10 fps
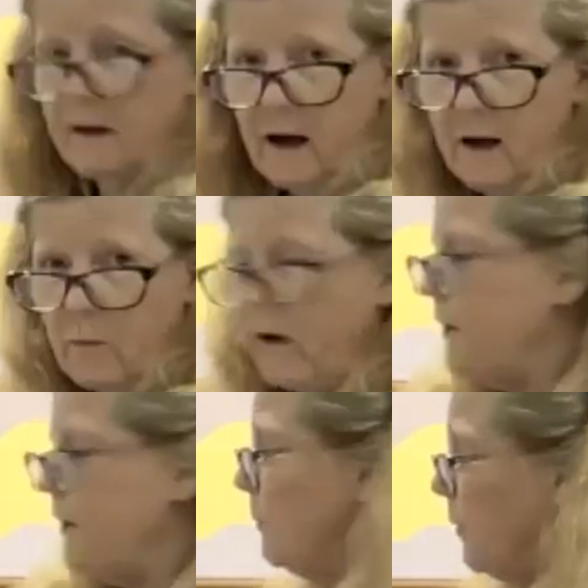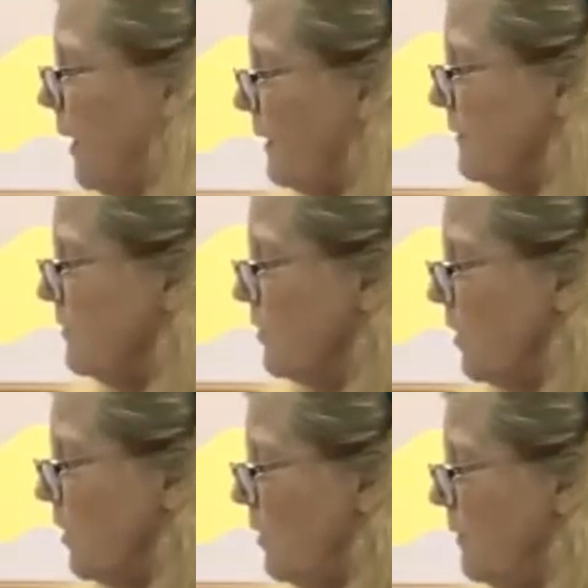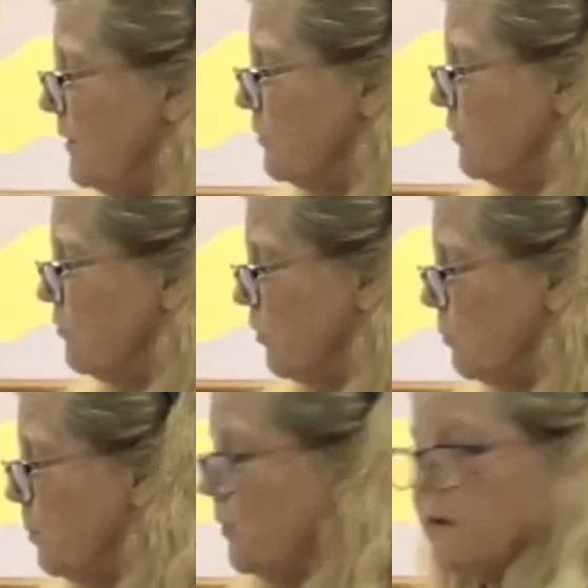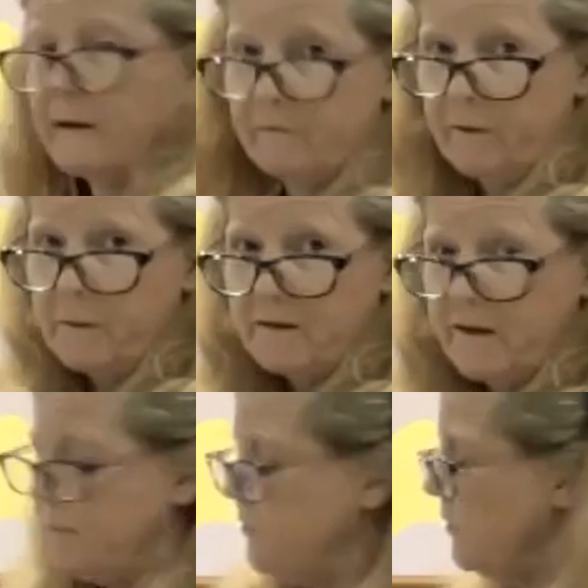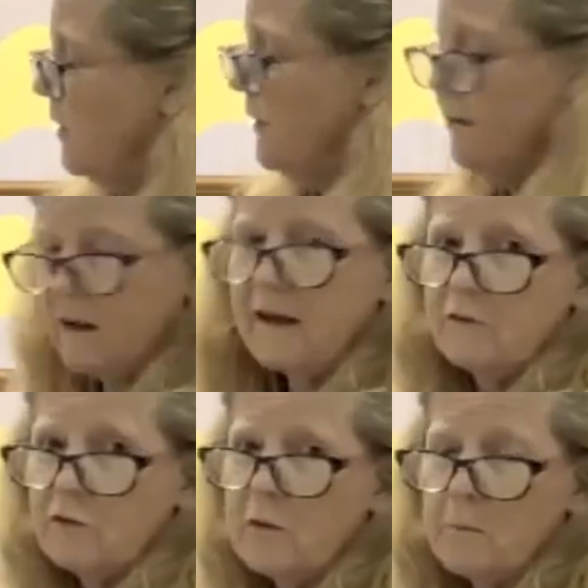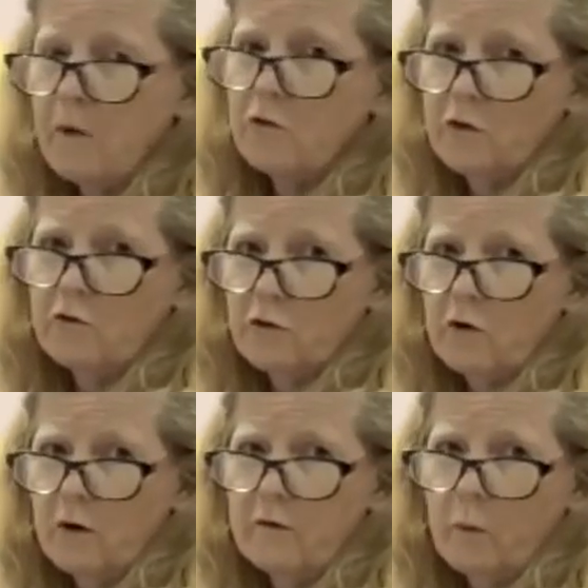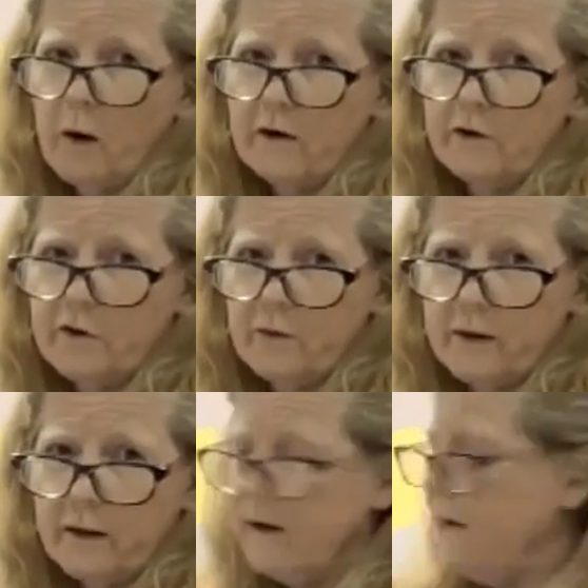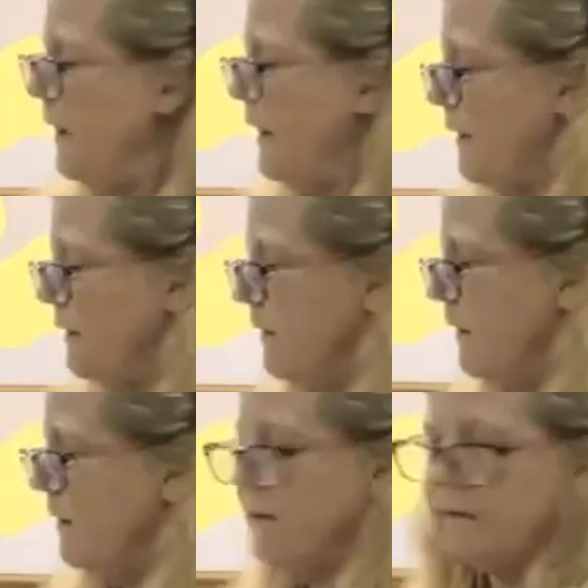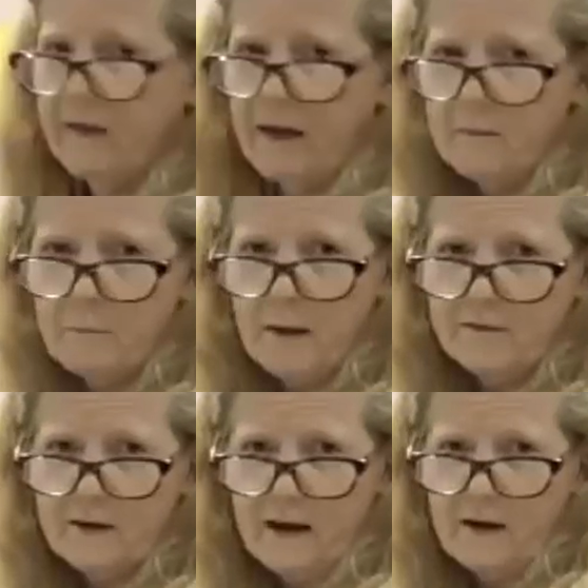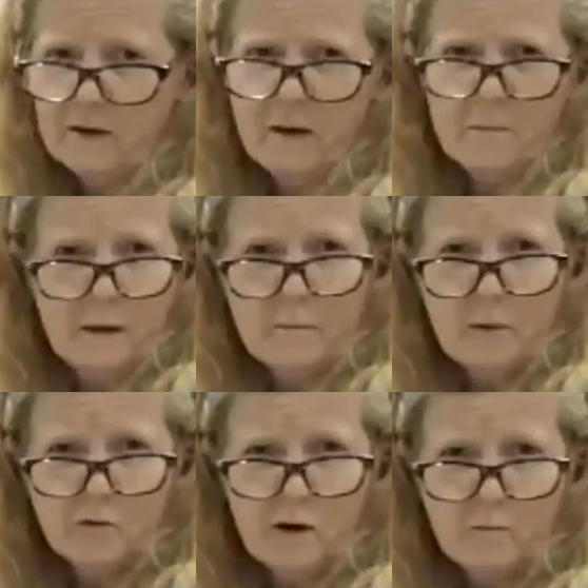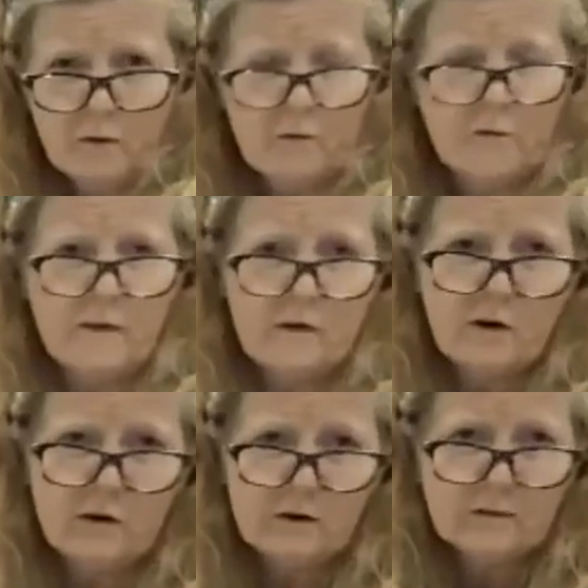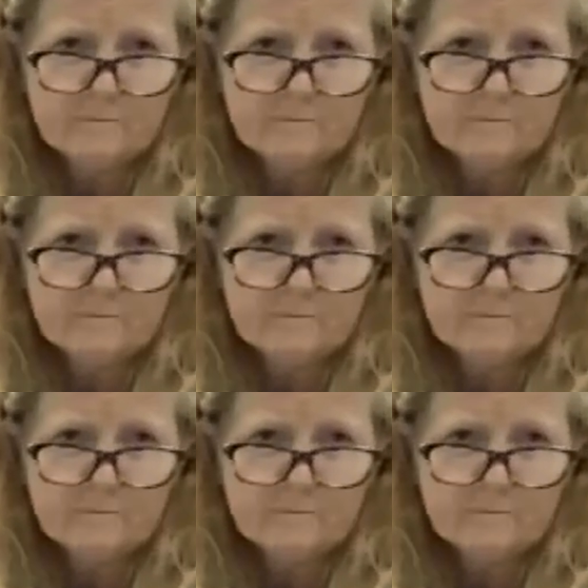I want you to practice always just pulling from the tips. It gives you the most control over what you're doing, and that best outcome, the most comfort for the dog.